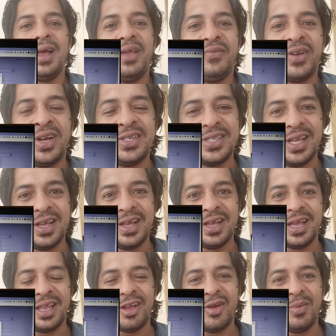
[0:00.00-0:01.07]
Hi friends,
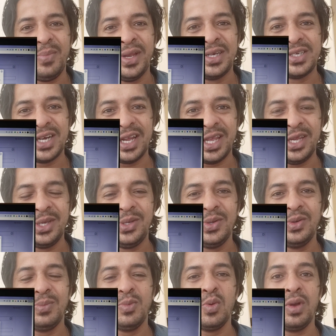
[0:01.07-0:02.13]
I have been trying
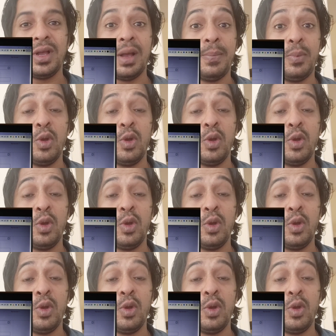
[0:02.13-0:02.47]
to book